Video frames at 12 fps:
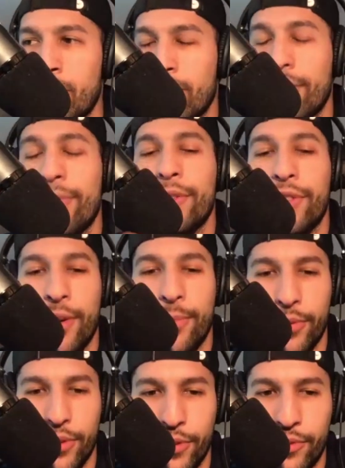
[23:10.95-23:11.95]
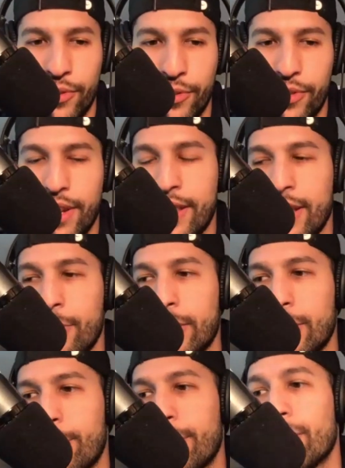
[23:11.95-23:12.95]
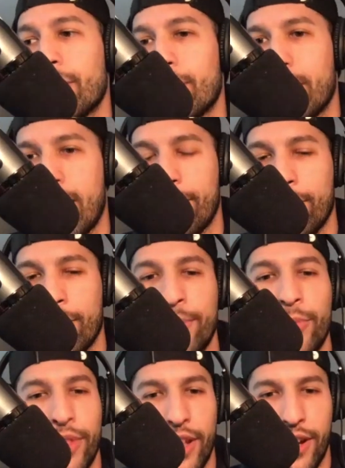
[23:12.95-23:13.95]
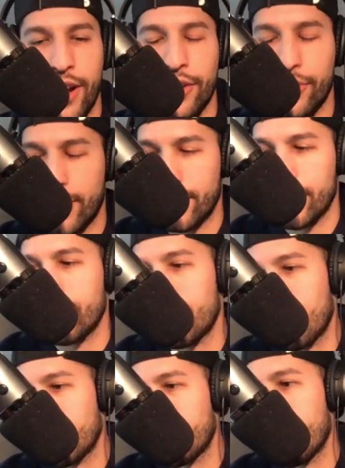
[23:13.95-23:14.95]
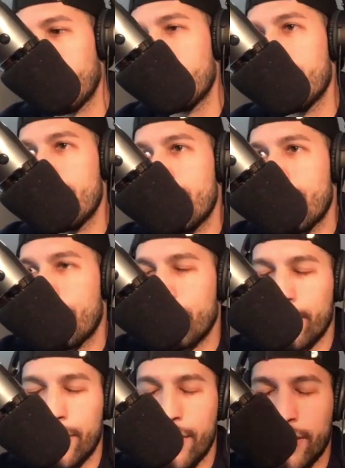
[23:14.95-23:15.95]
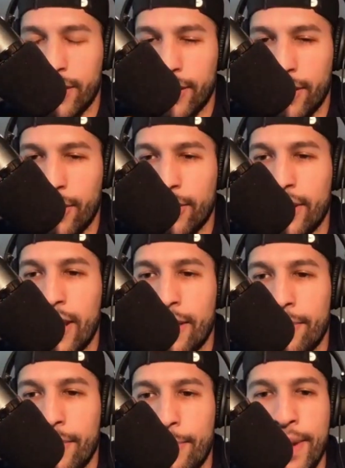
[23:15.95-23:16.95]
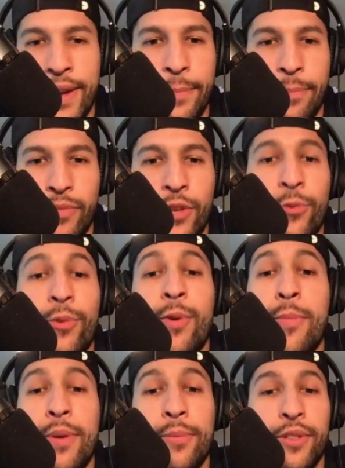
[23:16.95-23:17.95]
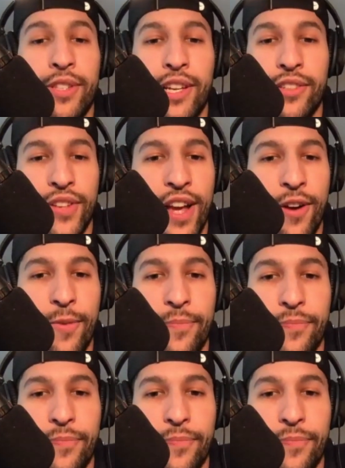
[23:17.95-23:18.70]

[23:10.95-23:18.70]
your first couple users, and then when you build the platform with that contractor you talked about, build the early MVP, you would want people to test it out.